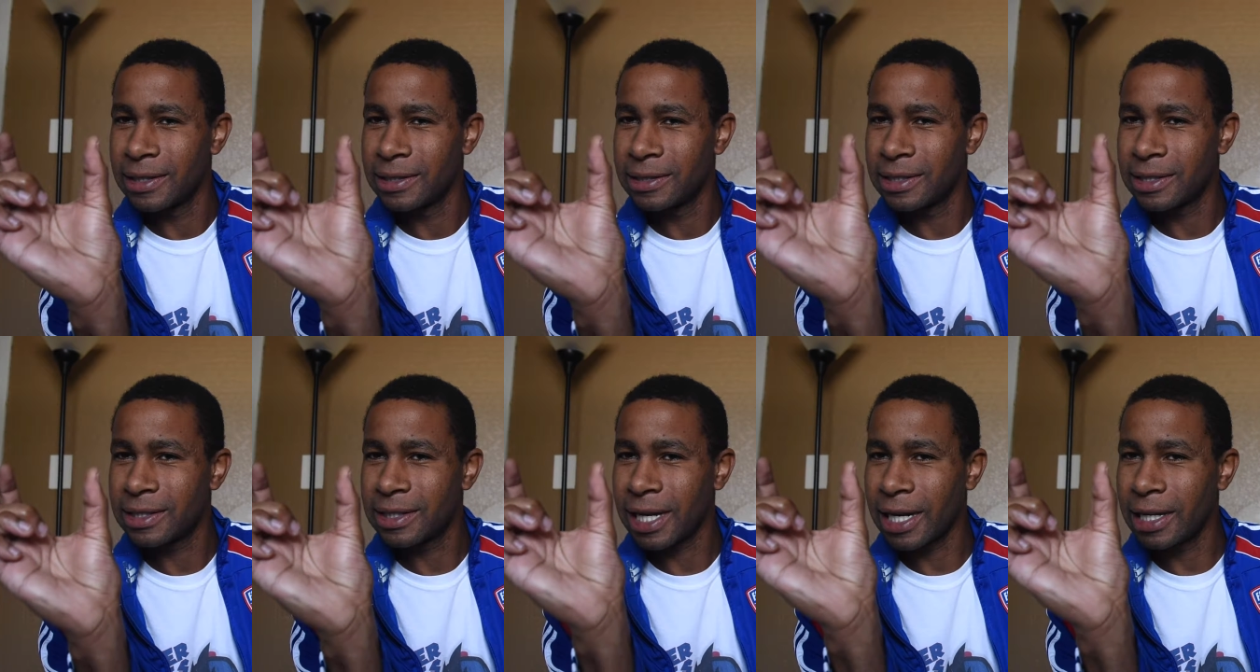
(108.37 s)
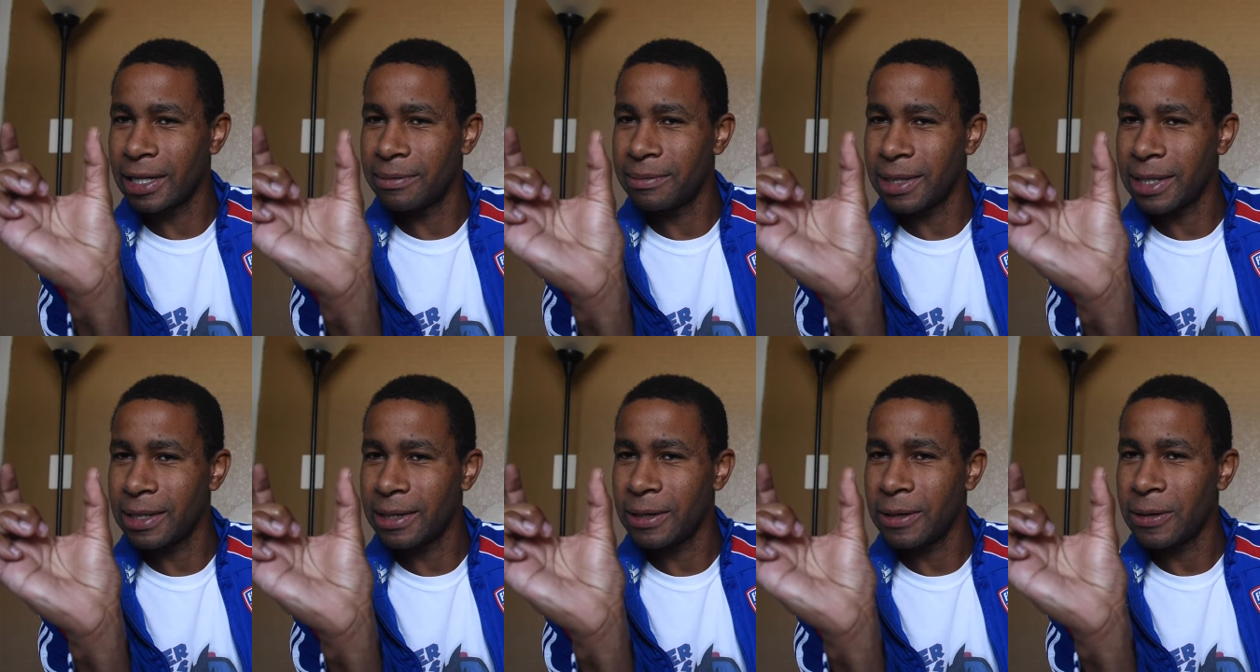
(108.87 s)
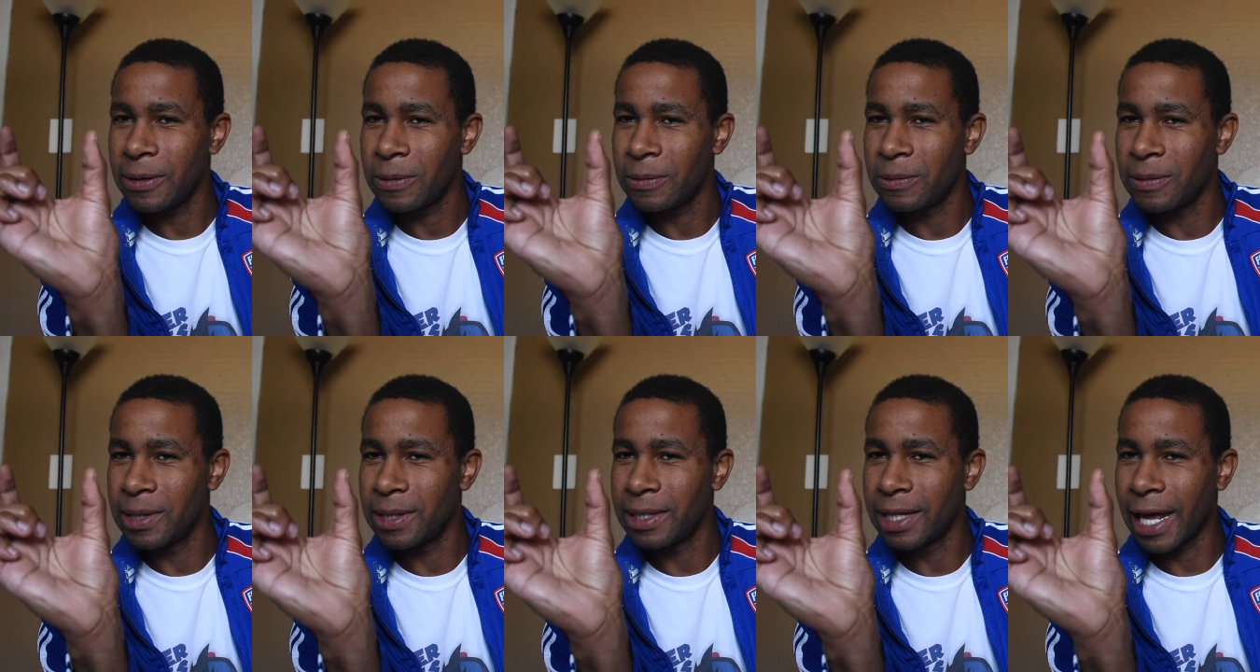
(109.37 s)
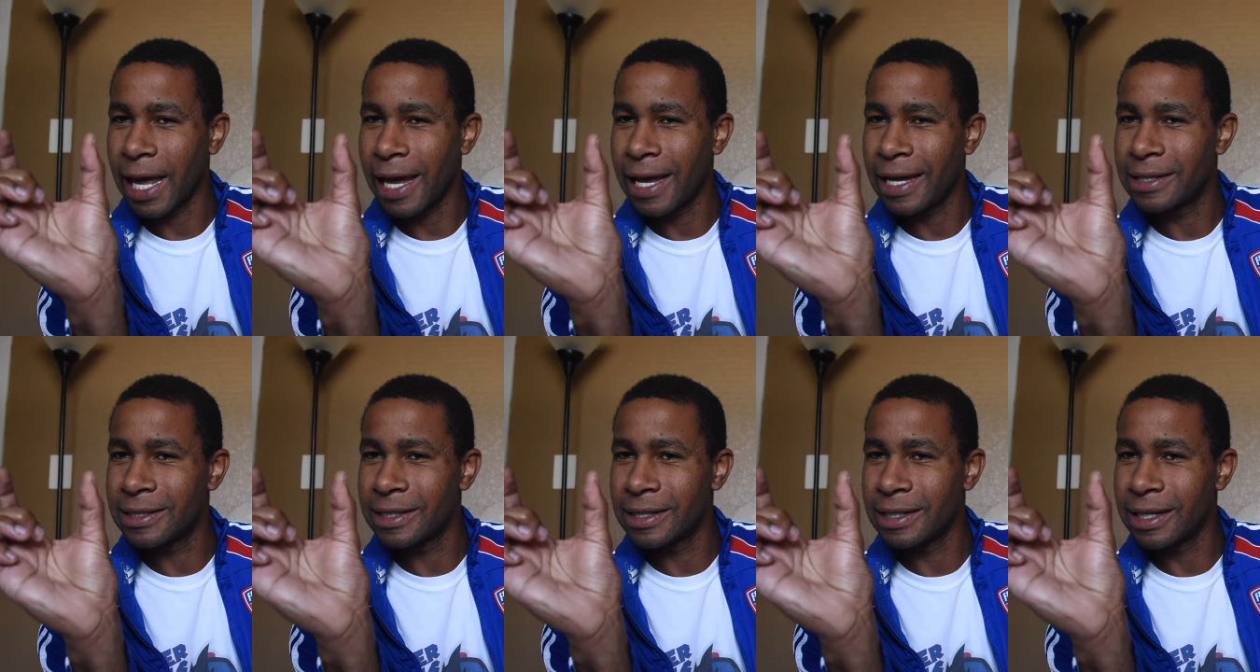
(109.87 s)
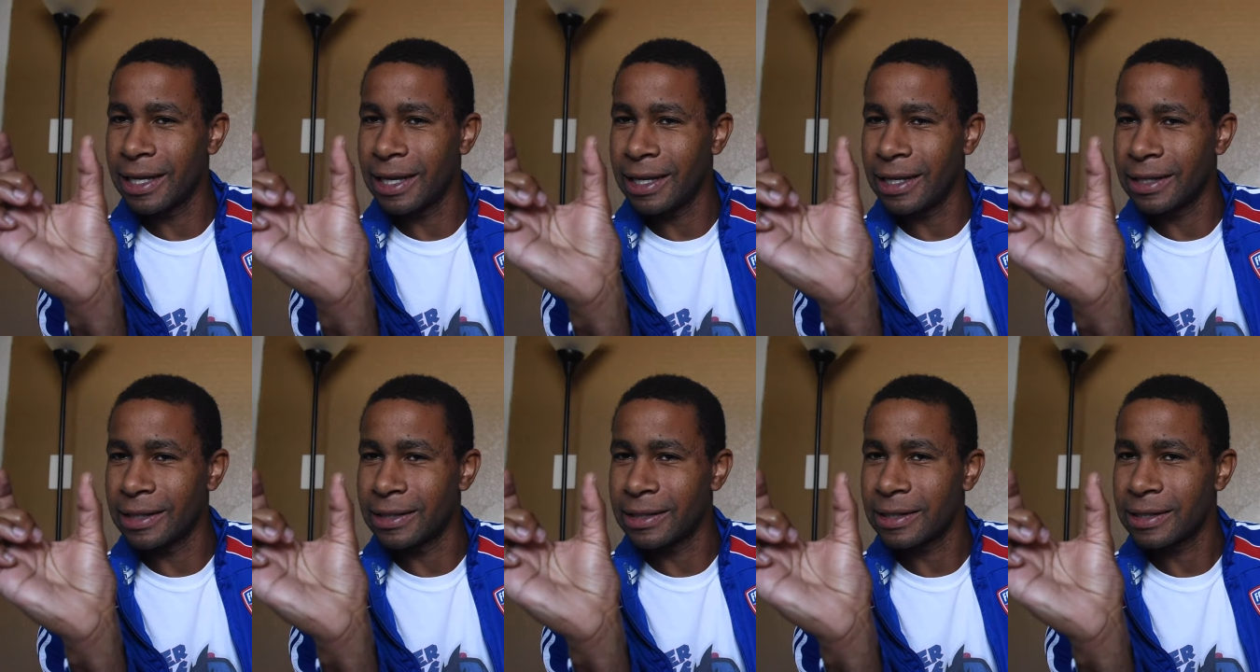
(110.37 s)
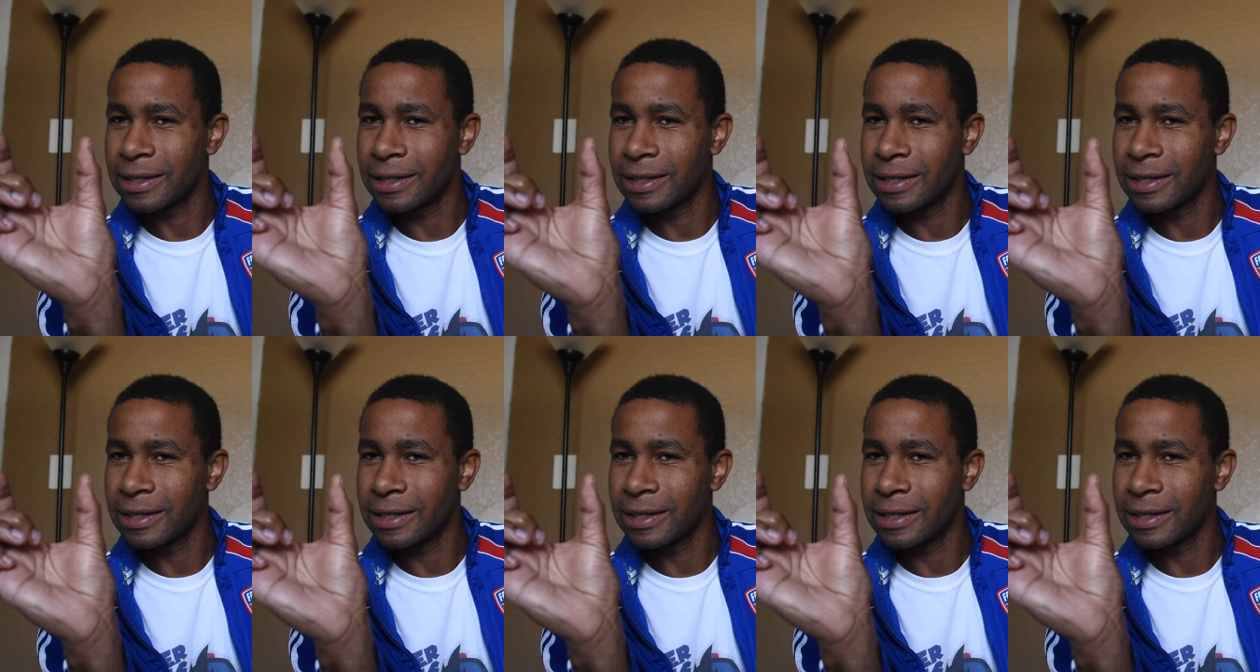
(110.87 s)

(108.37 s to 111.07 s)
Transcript: Just telling me when the ad's gonna end.